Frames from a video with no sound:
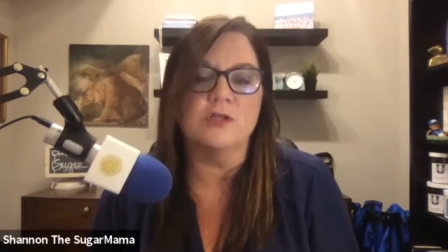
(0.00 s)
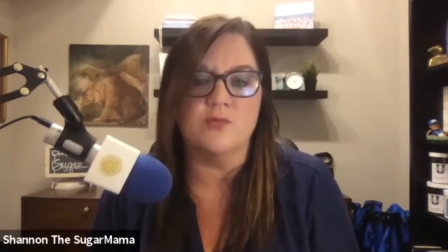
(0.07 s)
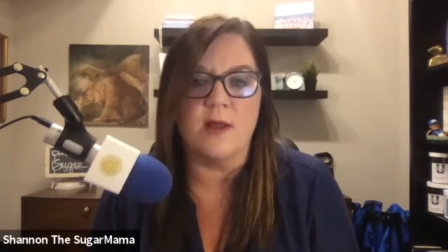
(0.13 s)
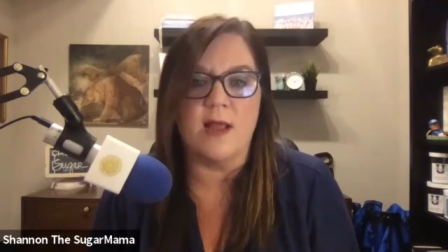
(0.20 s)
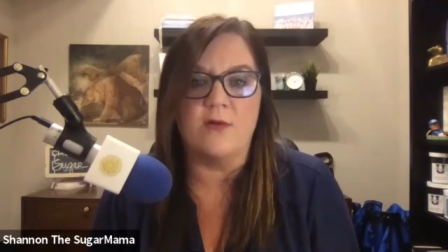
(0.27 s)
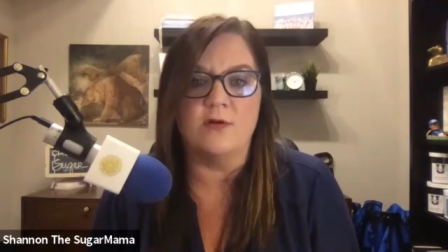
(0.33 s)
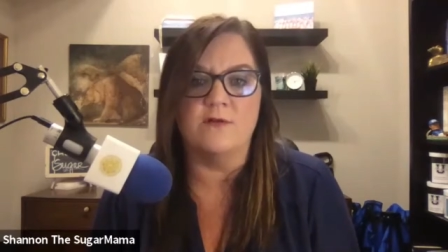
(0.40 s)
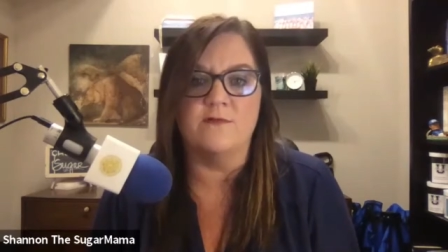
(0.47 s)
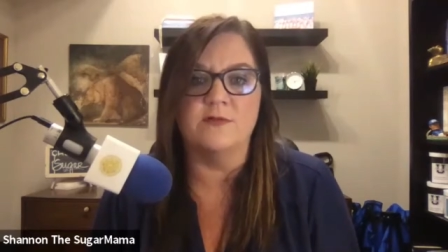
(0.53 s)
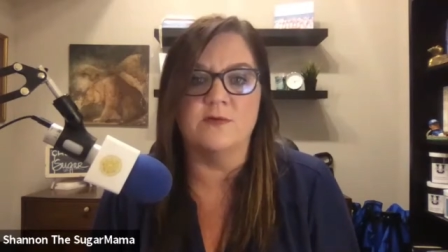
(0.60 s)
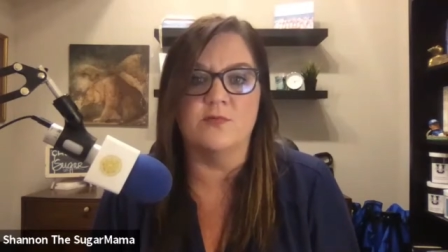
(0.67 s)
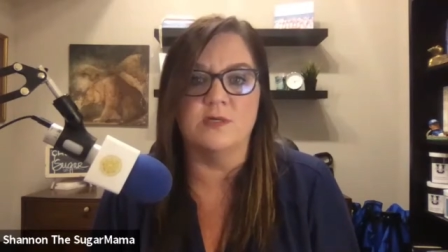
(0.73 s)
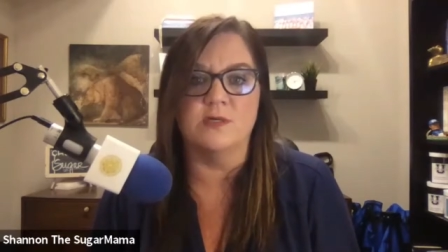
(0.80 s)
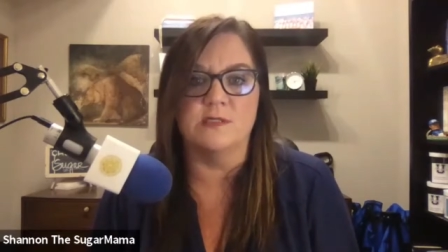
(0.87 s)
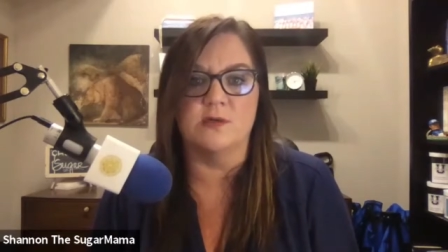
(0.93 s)
round of
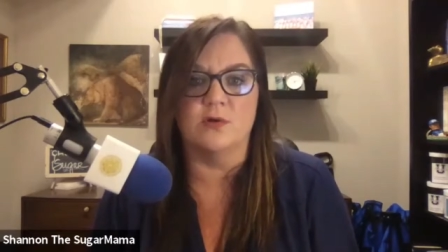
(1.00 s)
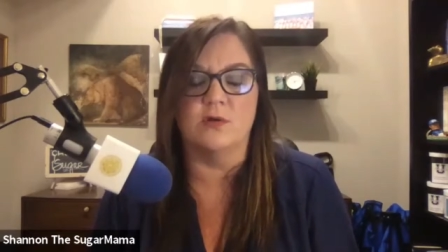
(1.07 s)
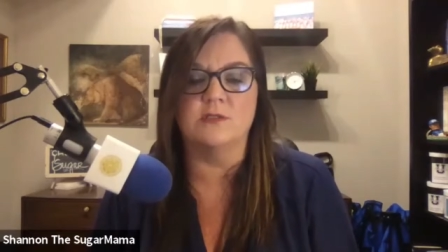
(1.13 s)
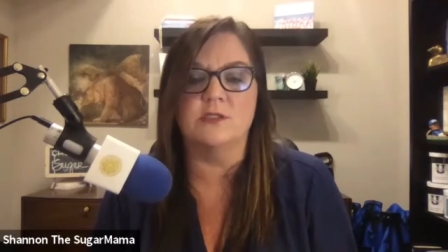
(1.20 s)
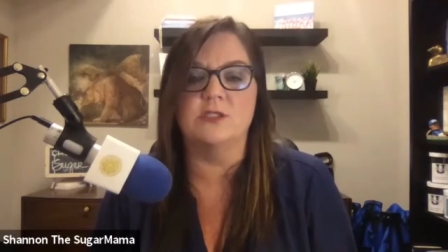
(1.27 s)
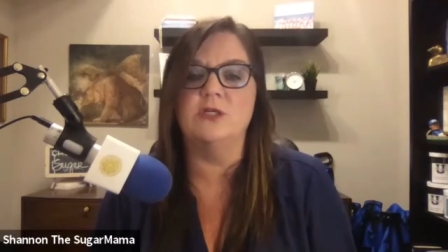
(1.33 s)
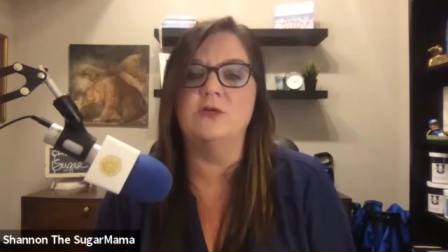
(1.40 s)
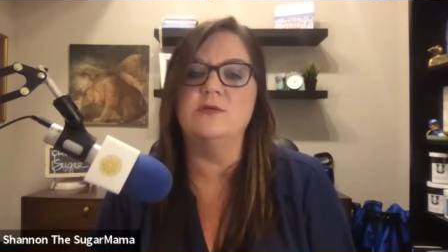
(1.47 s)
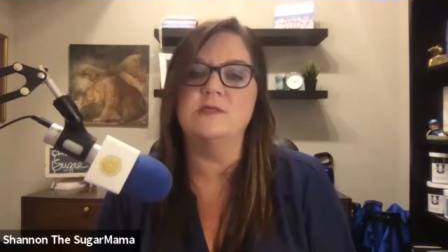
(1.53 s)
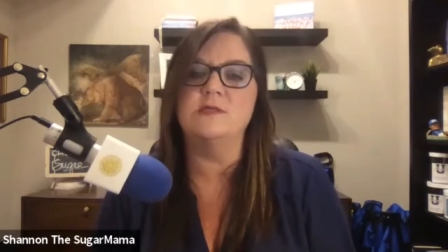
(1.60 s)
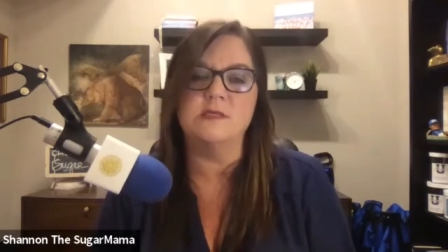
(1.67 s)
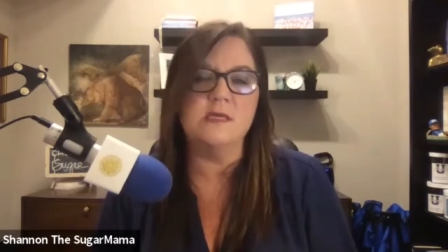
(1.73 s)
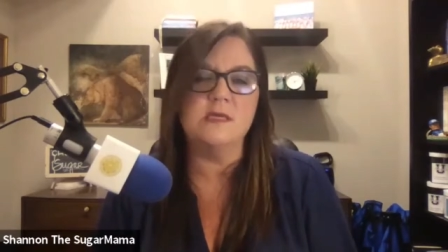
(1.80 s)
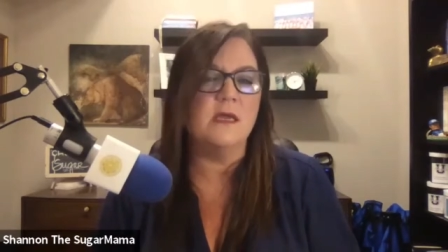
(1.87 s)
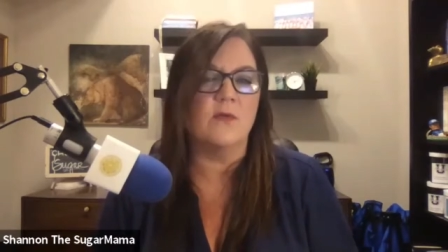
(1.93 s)
results? Do you
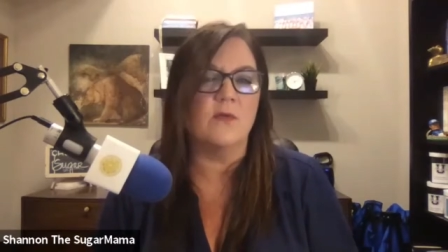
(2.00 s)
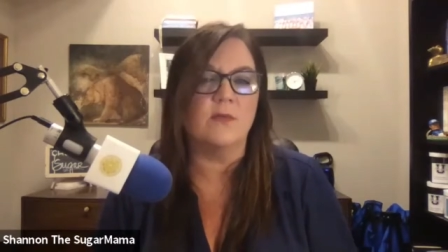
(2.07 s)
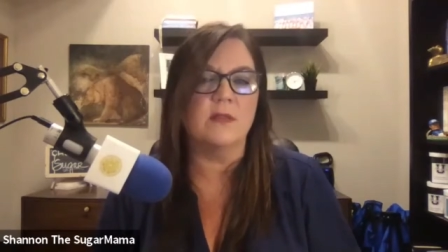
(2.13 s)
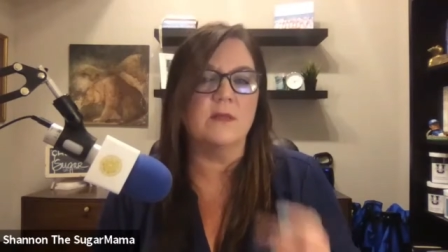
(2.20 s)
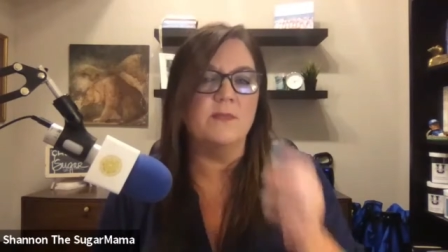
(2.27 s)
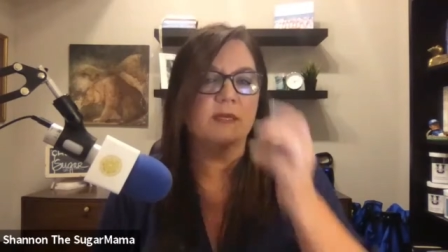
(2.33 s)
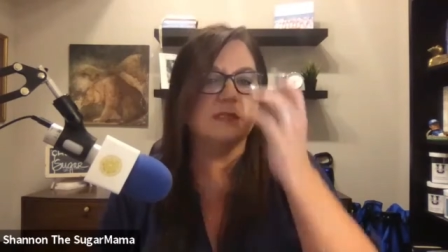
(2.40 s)
see a really big